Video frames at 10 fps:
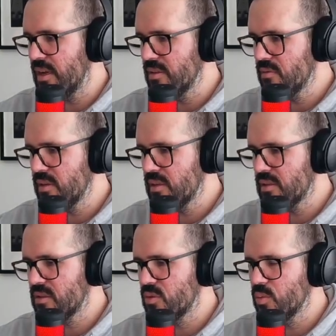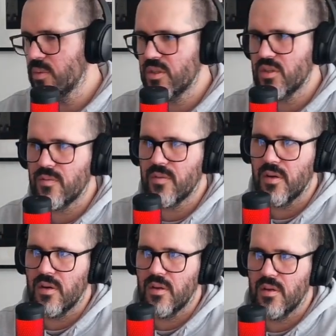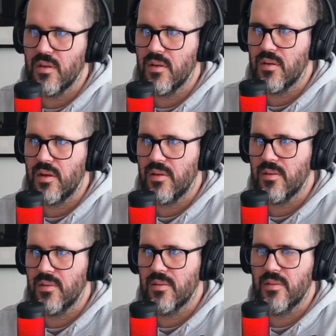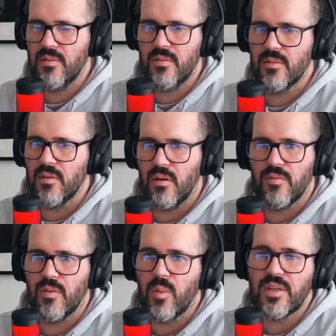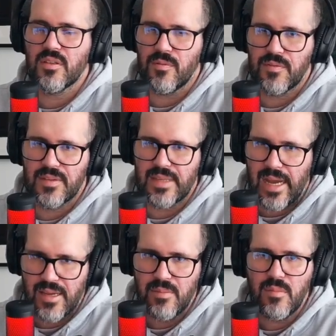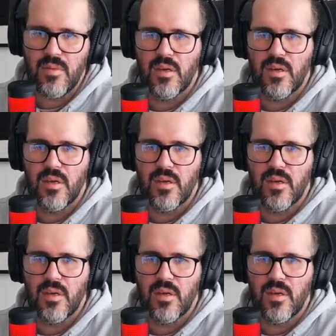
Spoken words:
I don't think it's too much of a of a waste of time.